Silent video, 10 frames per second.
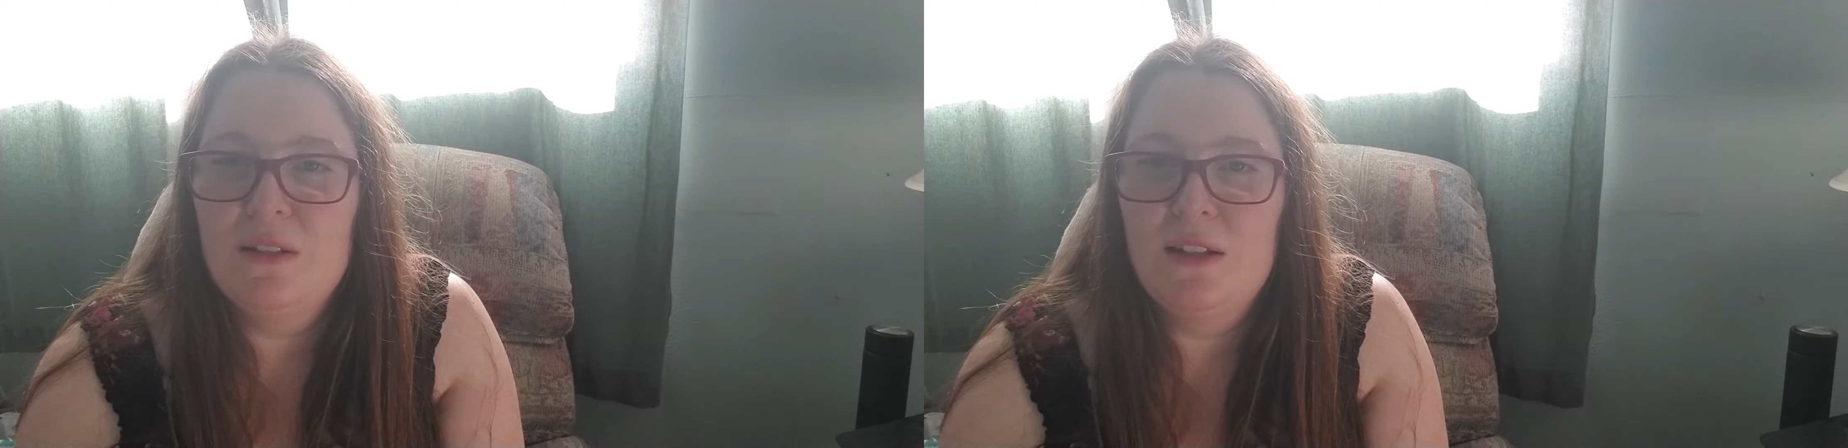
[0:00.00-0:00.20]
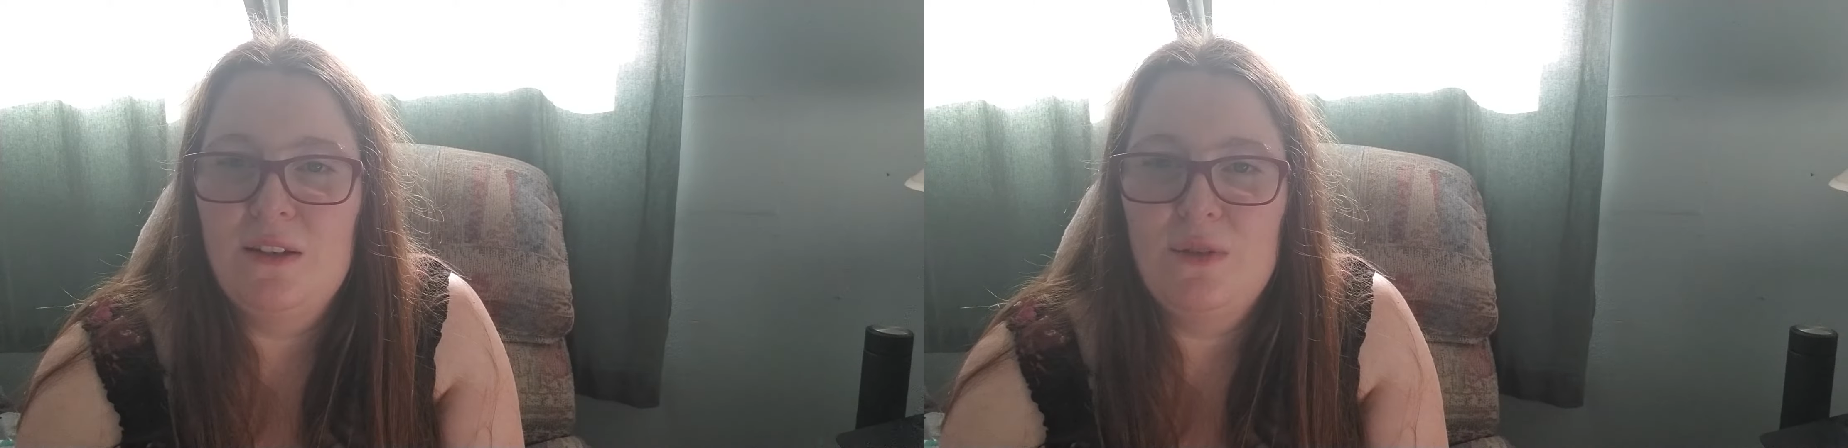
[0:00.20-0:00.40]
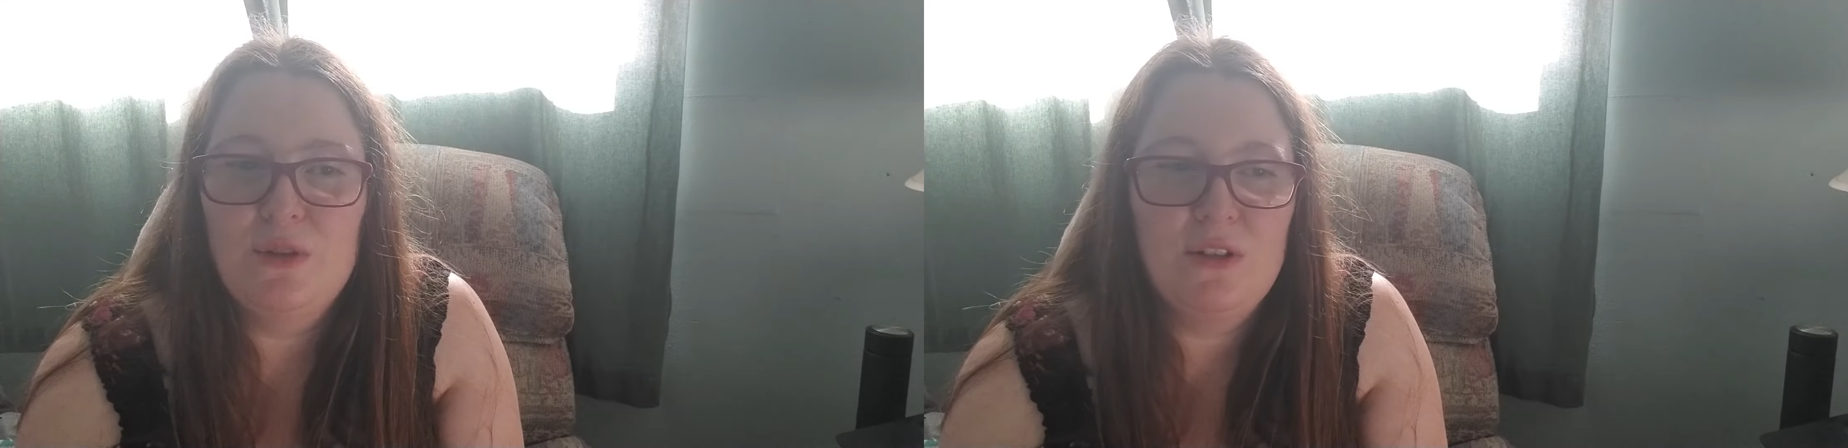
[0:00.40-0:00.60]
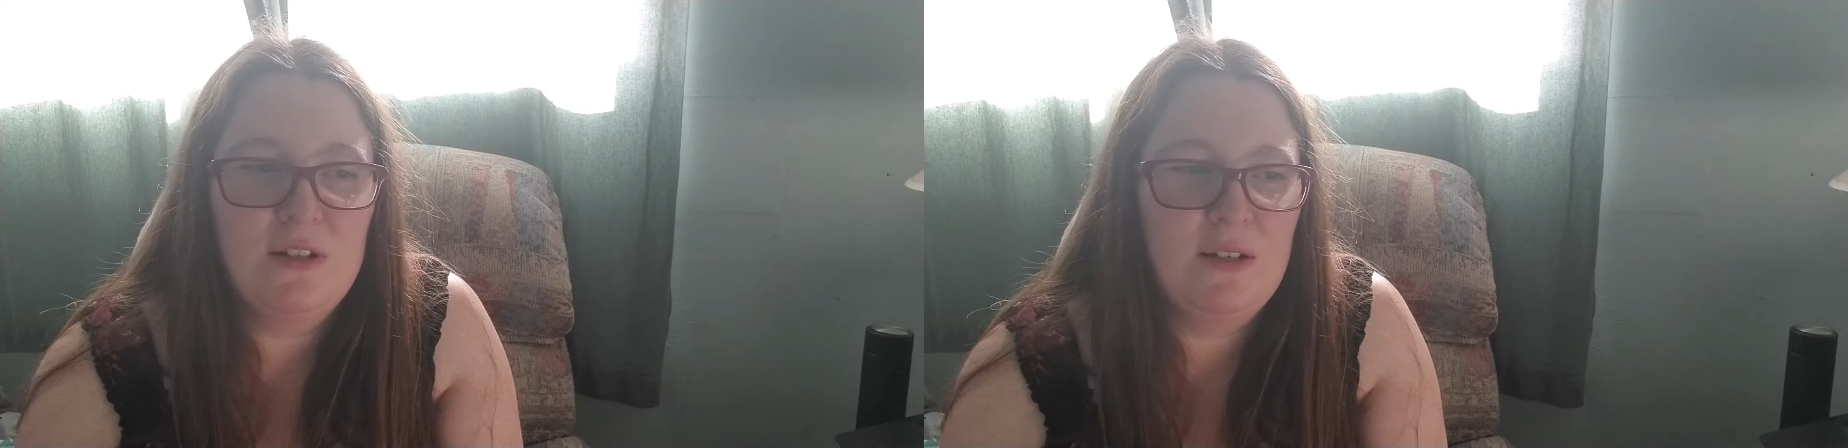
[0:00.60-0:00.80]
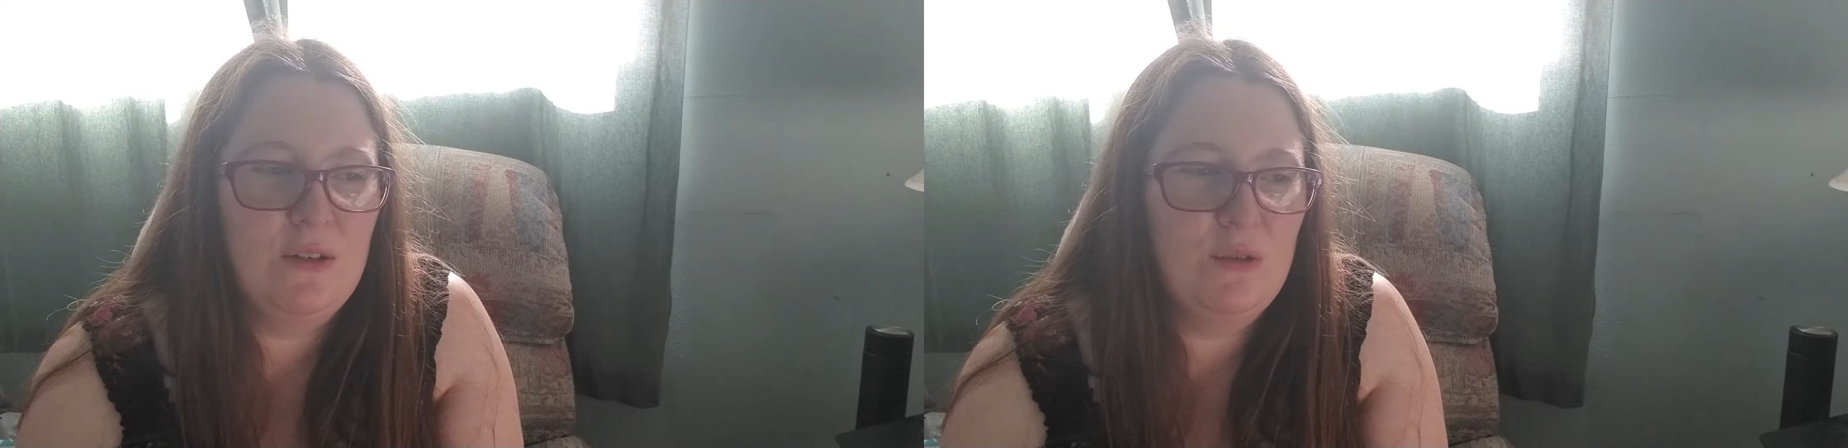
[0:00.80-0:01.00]
Like if you're
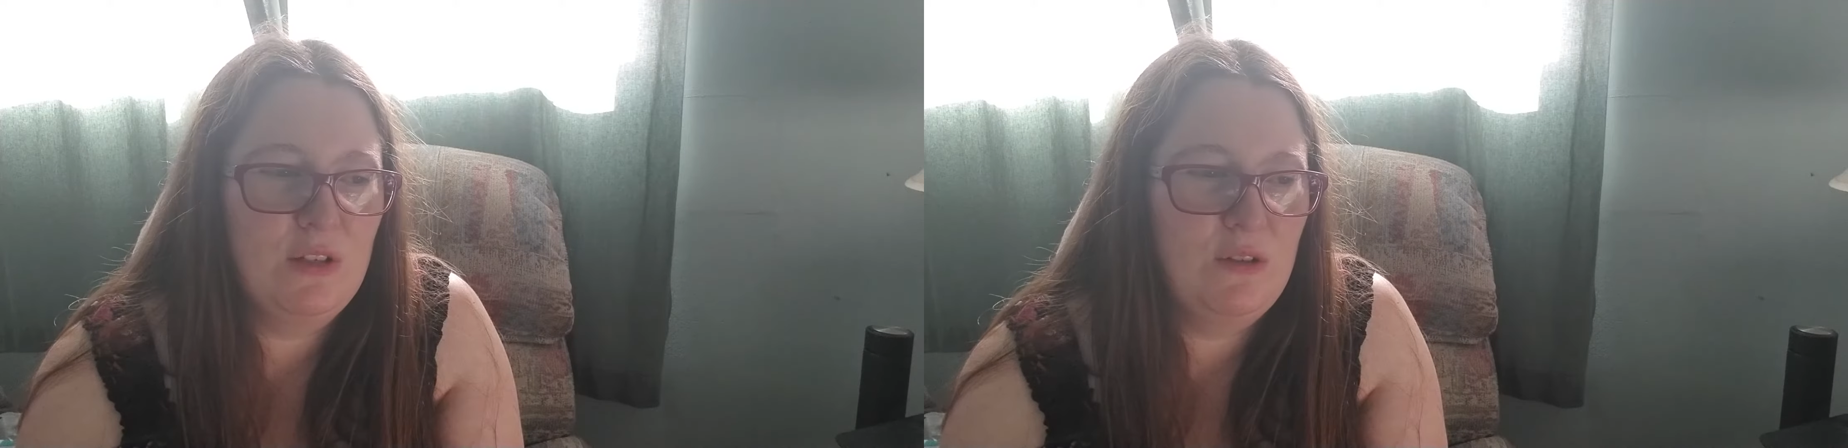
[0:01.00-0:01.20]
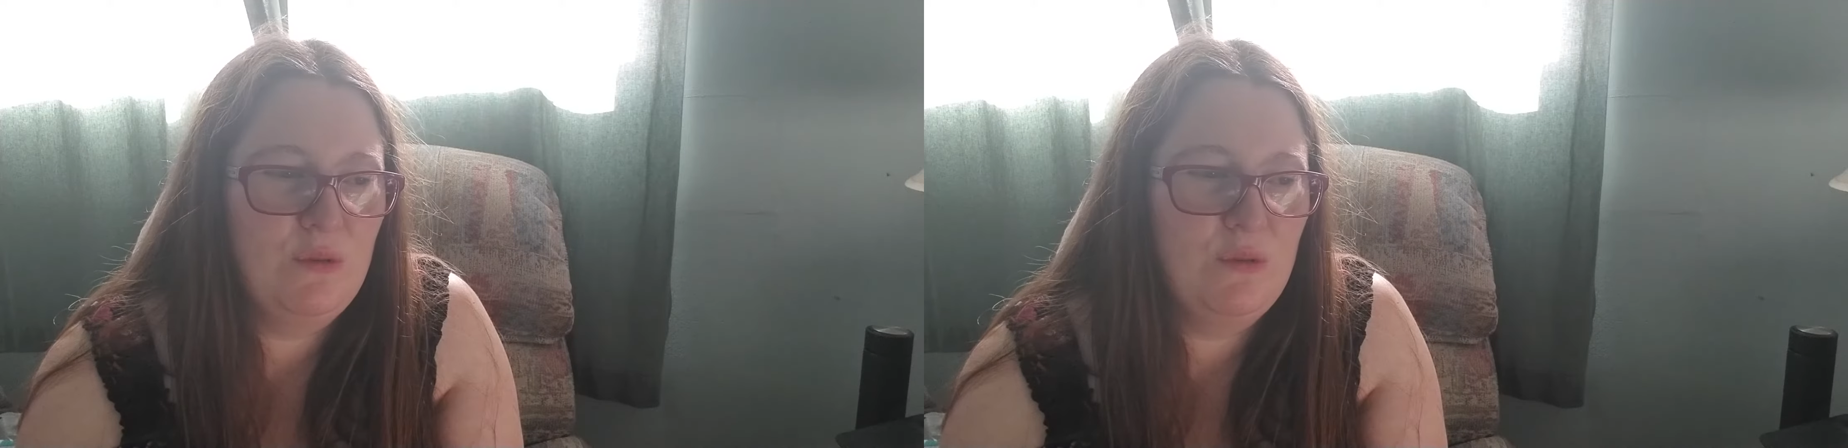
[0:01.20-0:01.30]
sharing a hotel